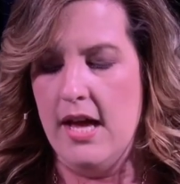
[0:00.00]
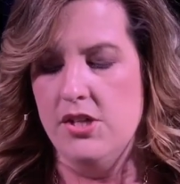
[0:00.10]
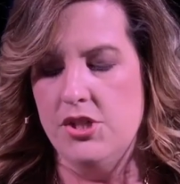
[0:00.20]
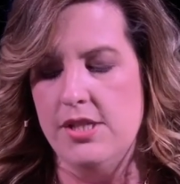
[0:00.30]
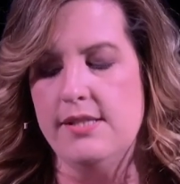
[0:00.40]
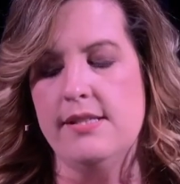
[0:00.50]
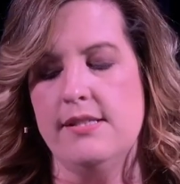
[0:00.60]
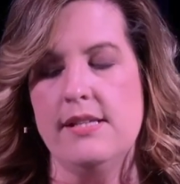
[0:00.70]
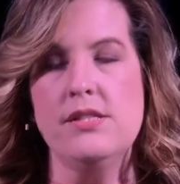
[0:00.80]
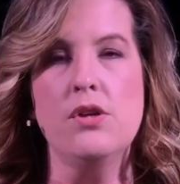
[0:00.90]
Jesus
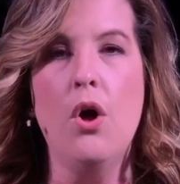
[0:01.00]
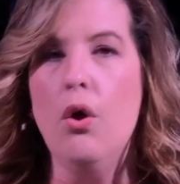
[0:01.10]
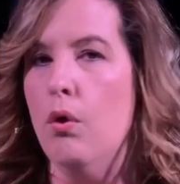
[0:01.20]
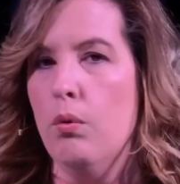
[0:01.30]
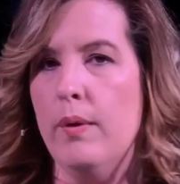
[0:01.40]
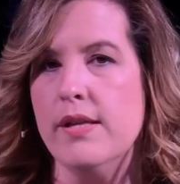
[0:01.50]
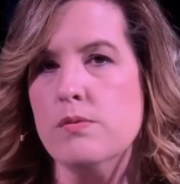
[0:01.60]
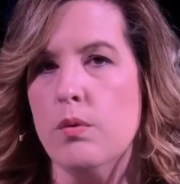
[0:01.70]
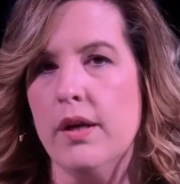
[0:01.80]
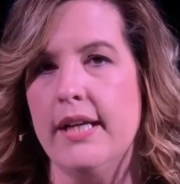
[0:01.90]
is always
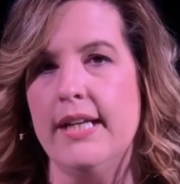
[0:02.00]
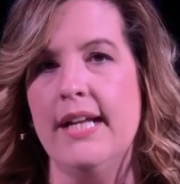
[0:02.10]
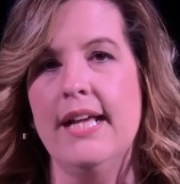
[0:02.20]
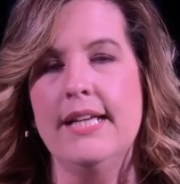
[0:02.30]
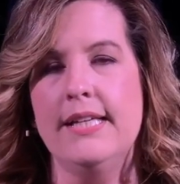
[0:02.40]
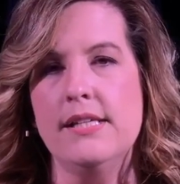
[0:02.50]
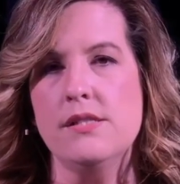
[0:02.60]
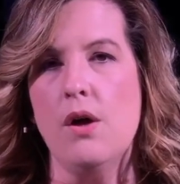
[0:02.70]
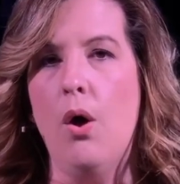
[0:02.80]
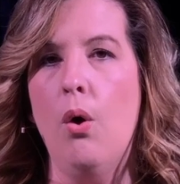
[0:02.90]
working. He is
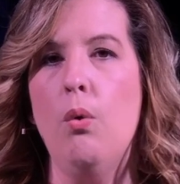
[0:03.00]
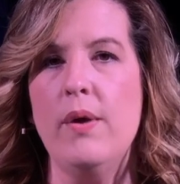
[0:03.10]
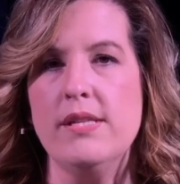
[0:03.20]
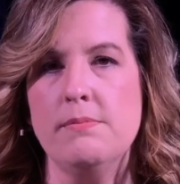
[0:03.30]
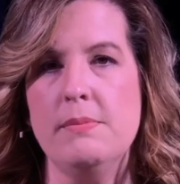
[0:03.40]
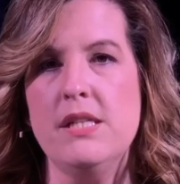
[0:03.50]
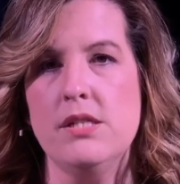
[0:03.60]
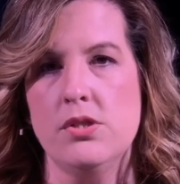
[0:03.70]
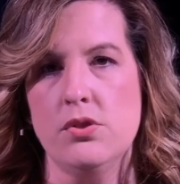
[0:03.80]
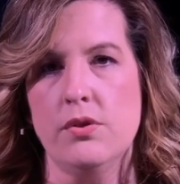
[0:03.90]
always
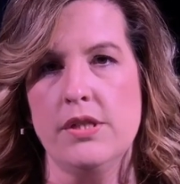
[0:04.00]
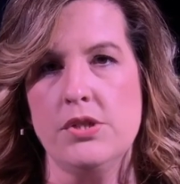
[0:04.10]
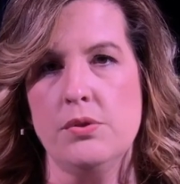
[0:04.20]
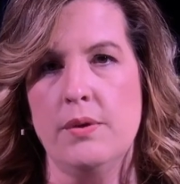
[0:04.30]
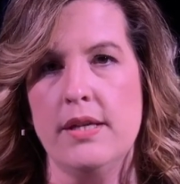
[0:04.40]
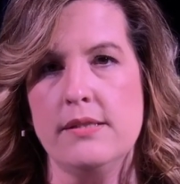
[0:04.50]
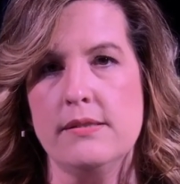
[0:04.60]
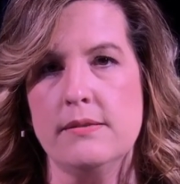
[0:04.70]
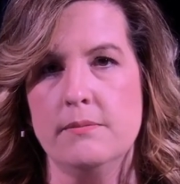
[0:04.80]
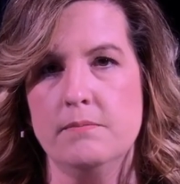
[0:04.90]
ministering to us.